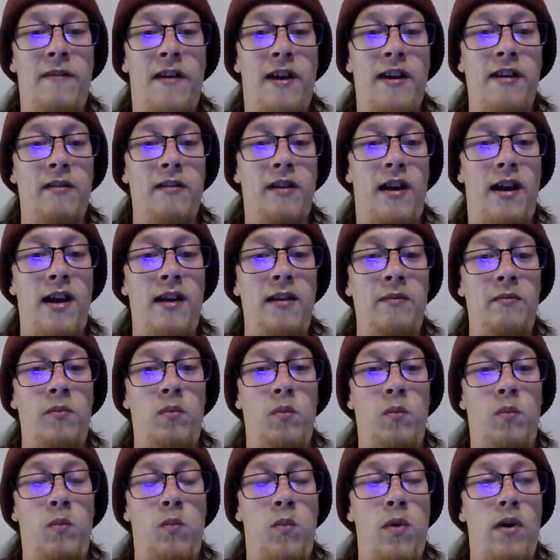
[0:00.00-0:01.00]
I
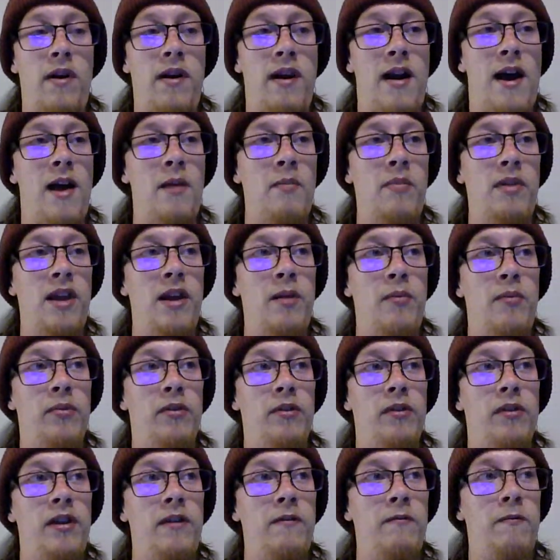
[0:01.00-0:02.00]
would not be able
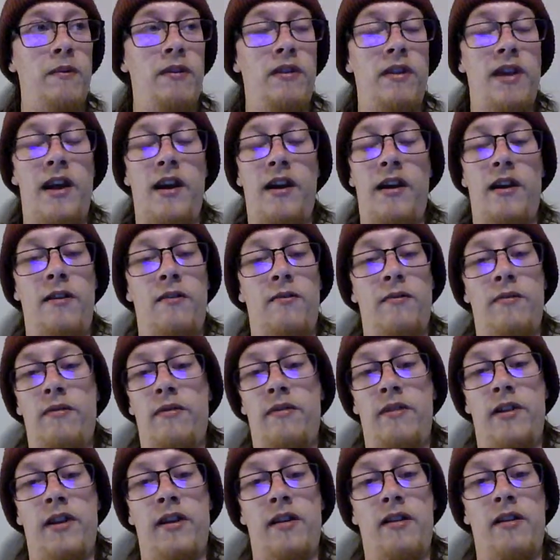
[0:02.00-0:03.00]
to live with that, I don't
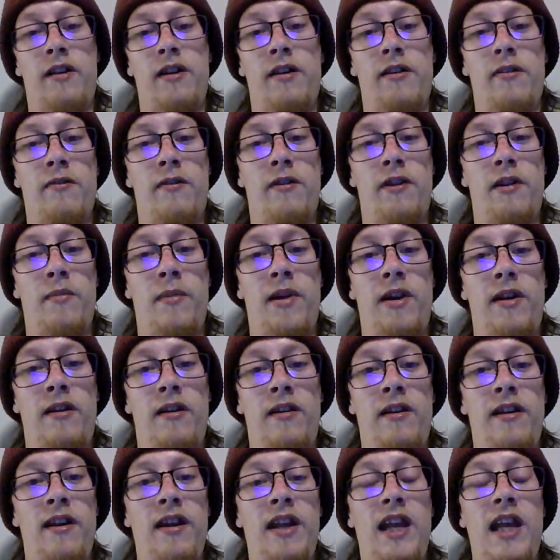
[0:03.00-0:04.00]
think. You know what I mean?